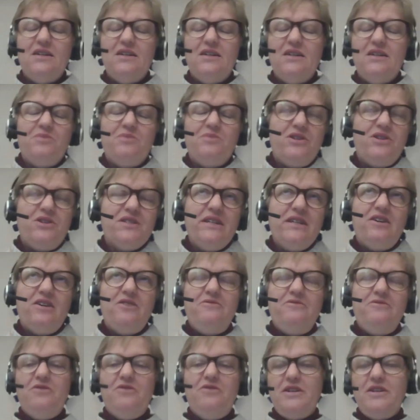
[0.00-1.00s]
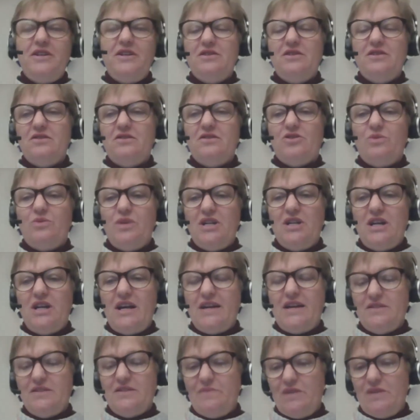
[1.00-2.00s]
personally, I find Twitter
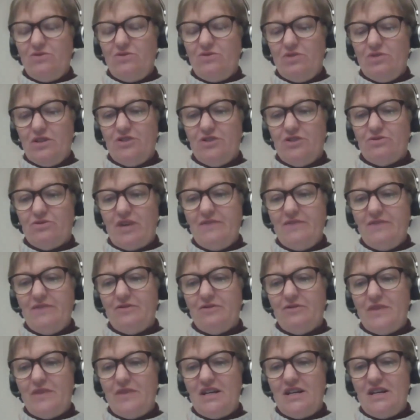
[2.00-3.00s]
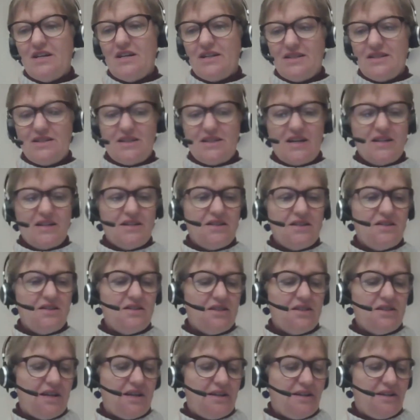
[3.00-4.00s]
has been really great for me. I
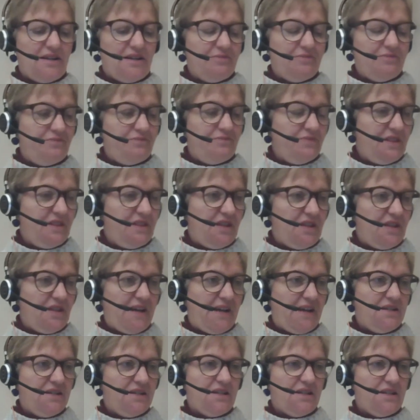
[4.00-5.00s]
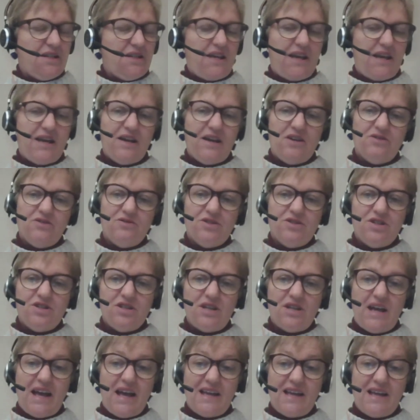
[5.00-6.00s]
started that
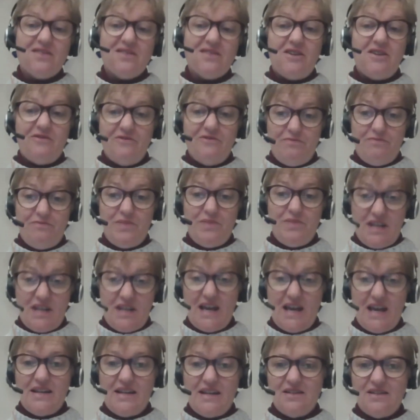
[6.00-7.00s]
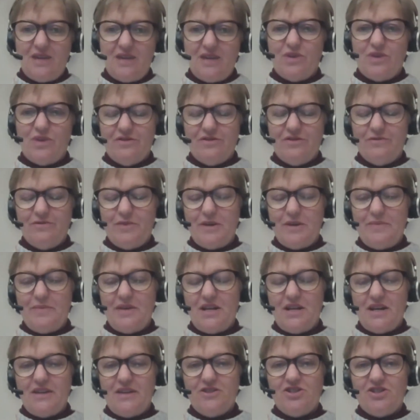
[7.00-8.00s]
account as I began day one of my
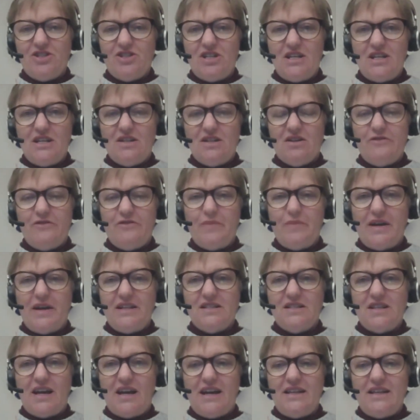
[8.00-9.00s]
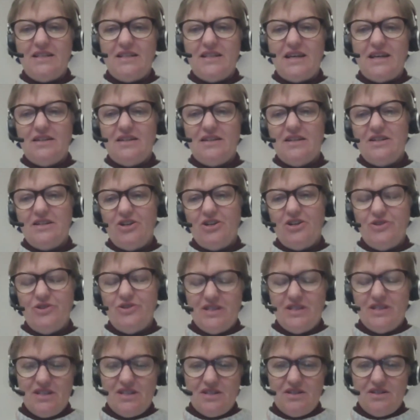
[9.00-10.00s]
PhD, and I've maintained that. And I know
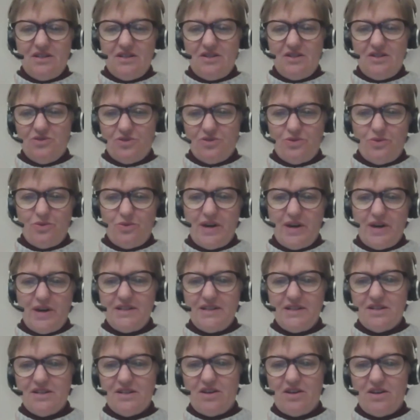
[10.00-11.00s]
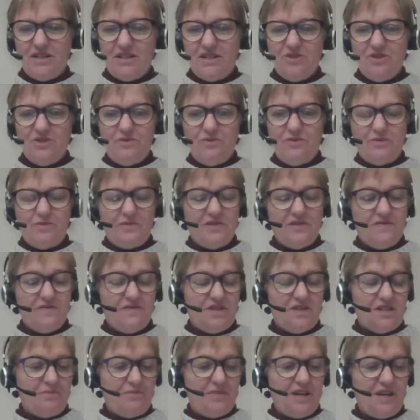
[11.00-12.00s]
it's not always ideal for
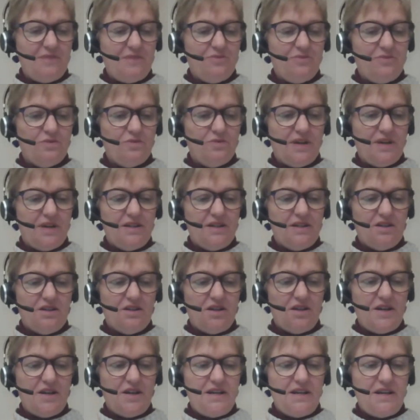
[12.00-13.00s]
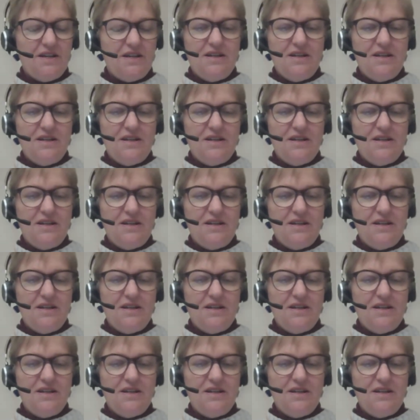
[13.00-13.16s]
some people, but I